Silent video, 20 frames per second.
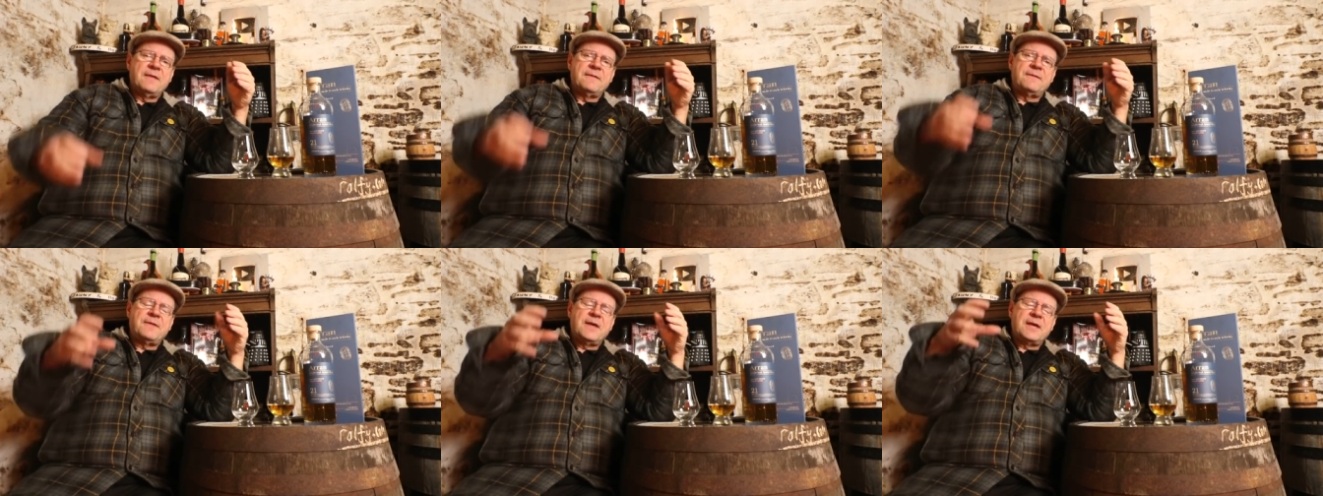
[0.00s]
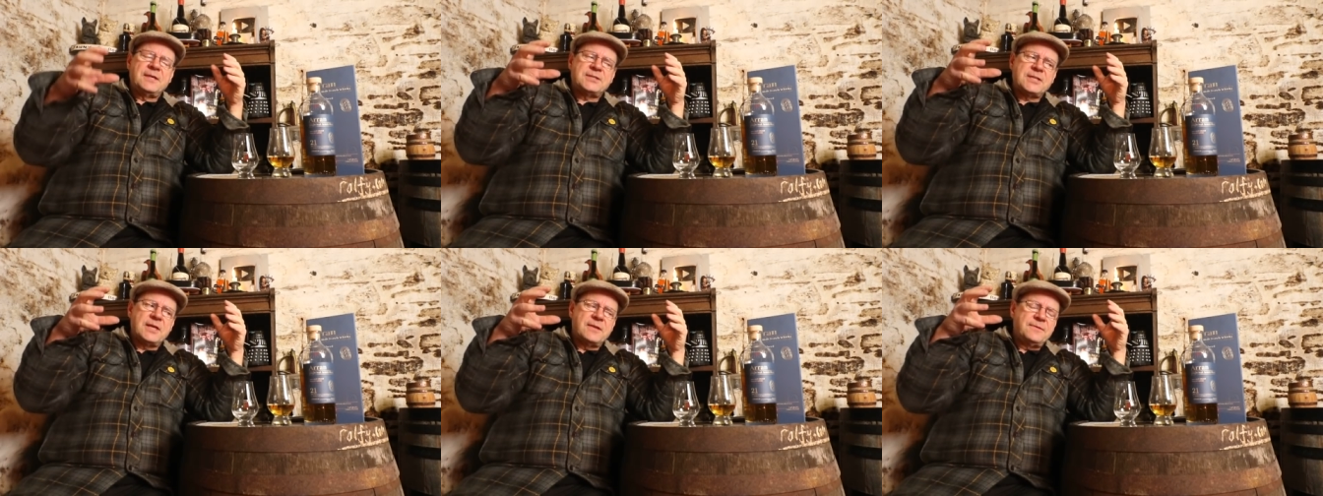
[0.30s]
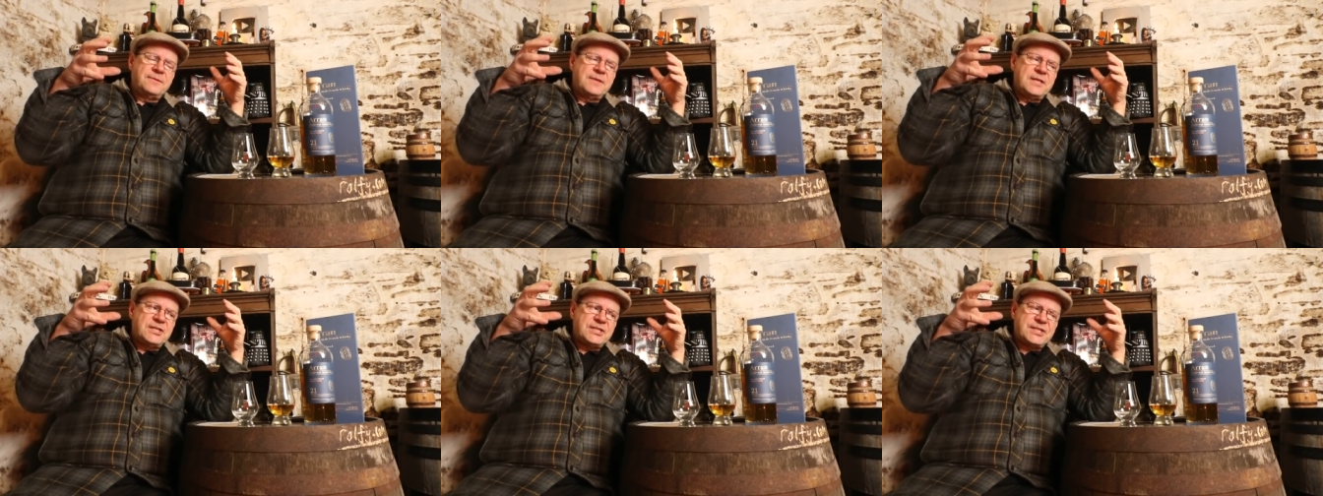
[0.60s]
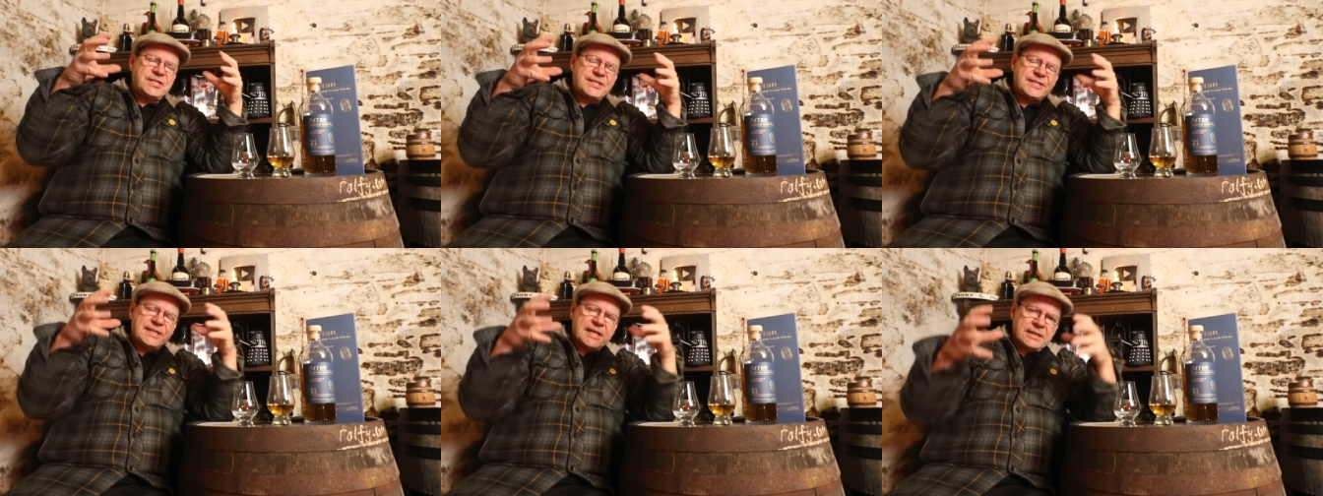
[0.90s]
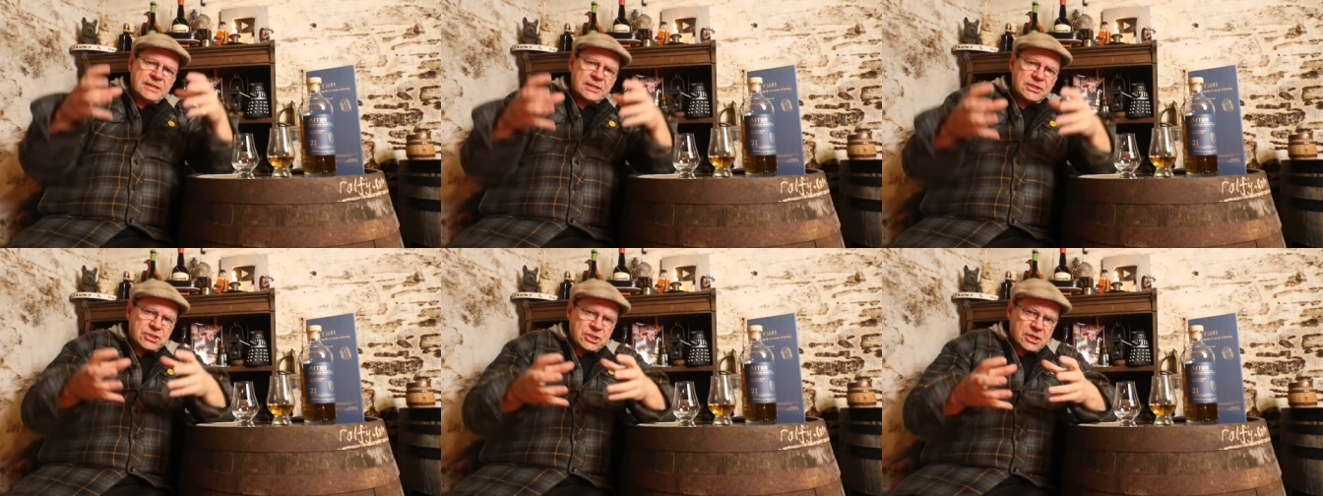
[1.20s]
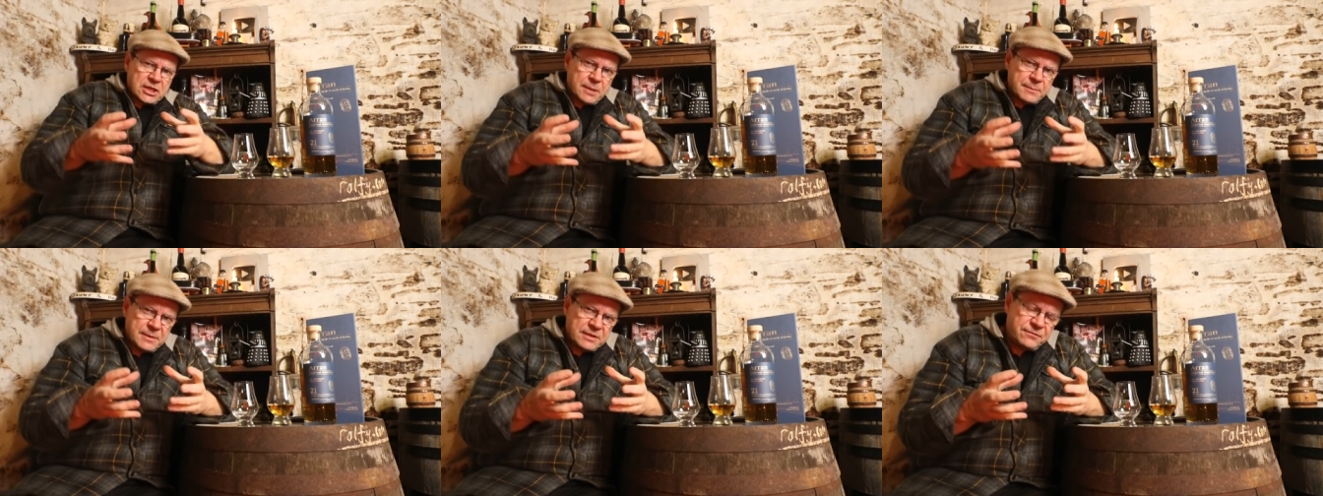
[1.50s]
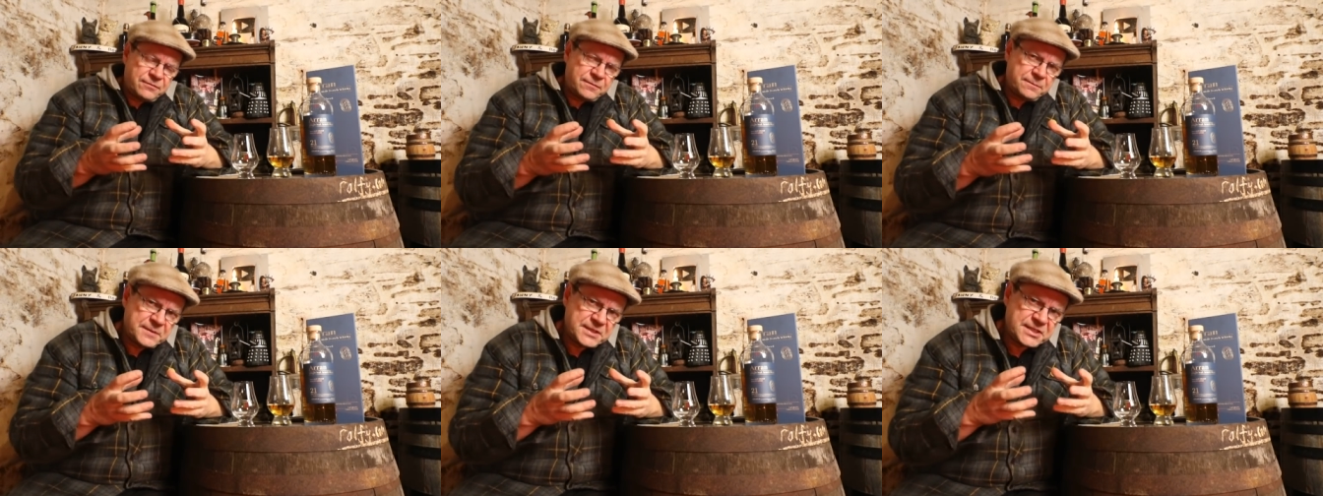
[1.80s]
that the signature
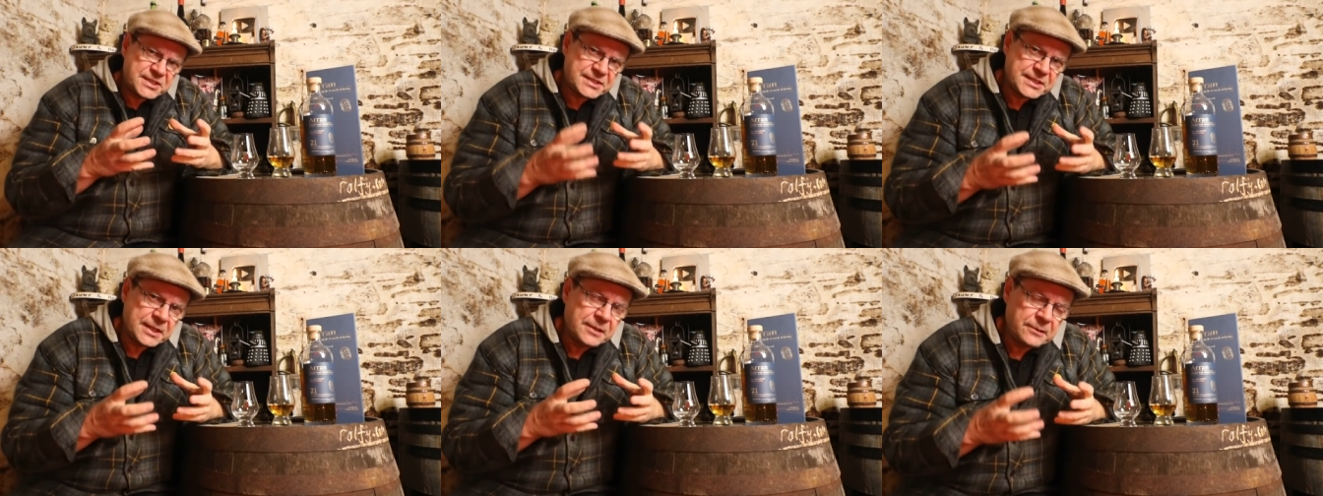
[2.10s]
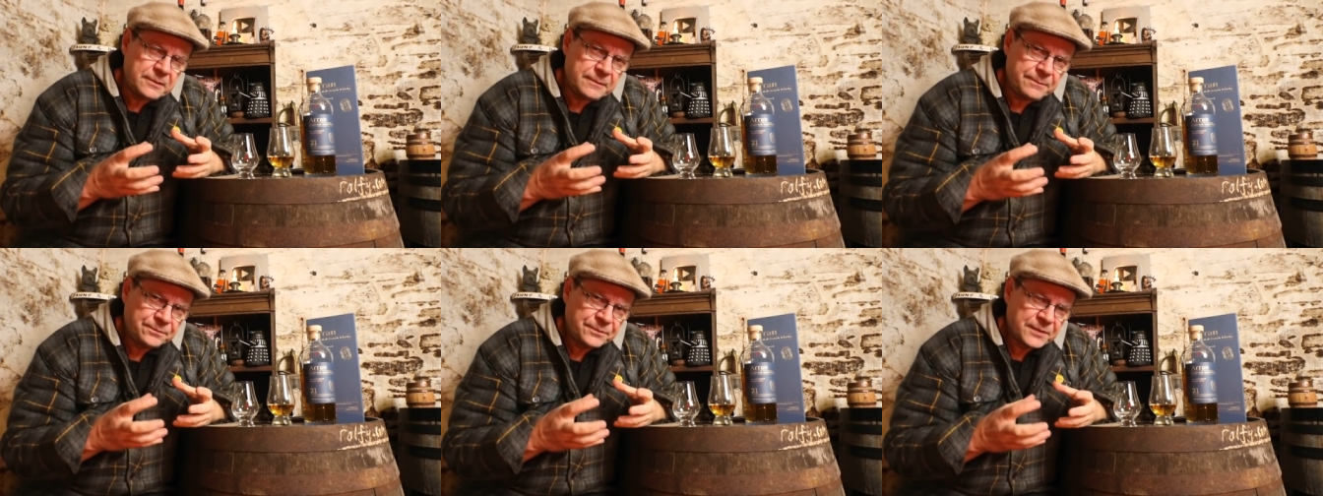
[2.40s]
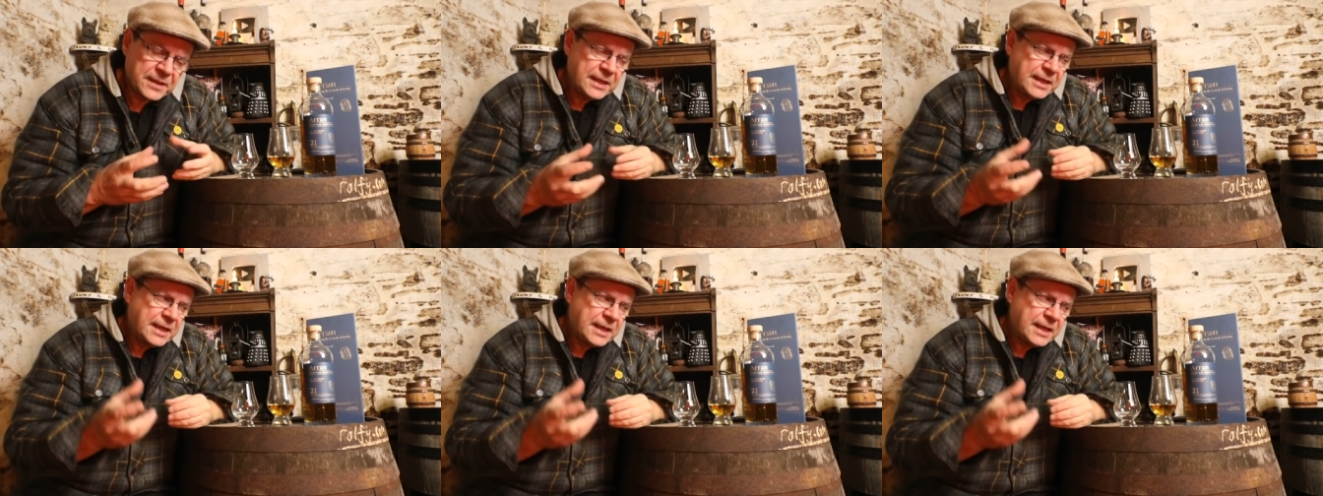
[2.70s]
coming from the still